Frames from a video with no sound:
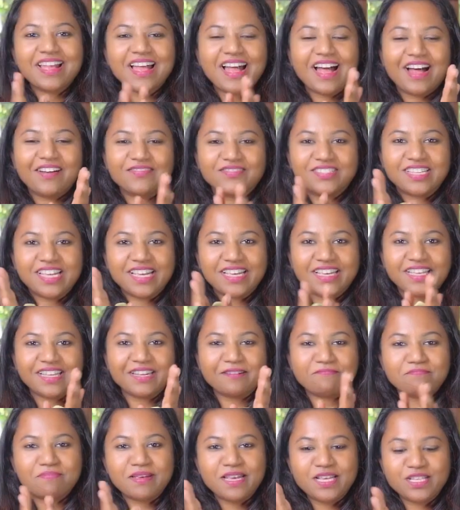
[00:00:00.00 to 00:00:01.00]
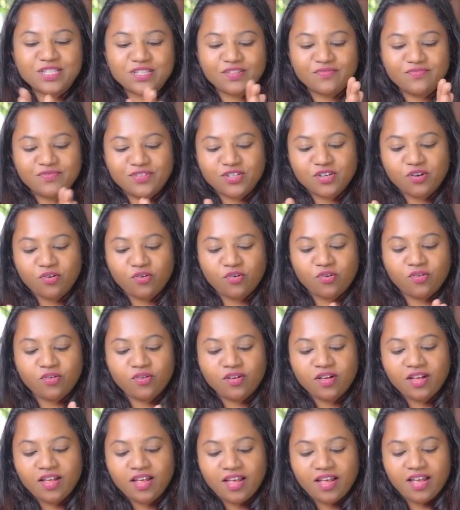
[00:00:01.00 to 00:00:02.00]
I've taken a piece of dough
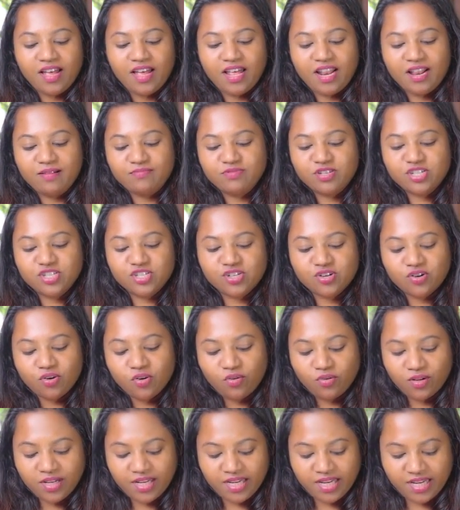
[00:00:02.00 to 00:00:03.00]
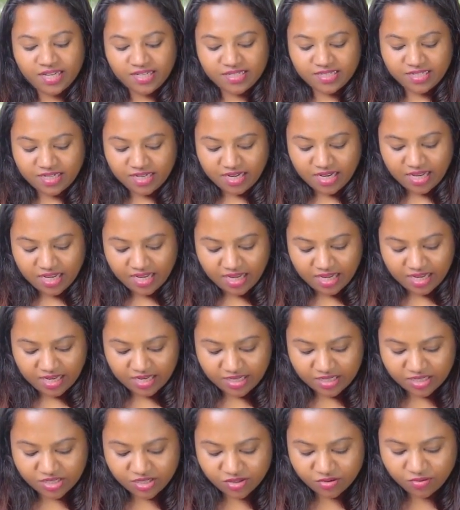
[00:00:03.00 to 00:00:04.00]
and I'm just rolling it
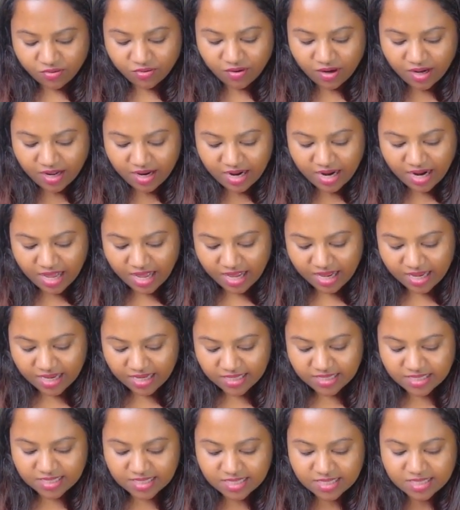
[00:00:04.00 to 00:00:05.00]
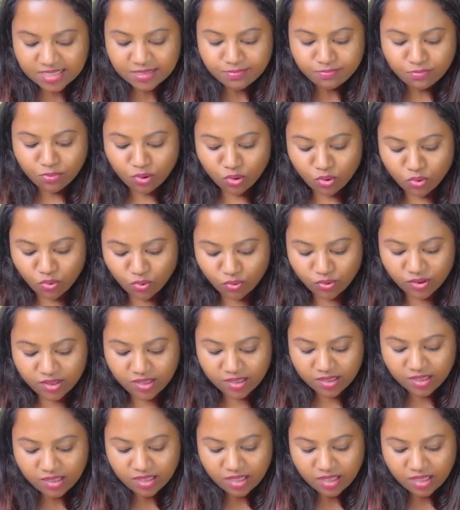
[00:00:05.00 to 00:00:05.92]
into a nice smooth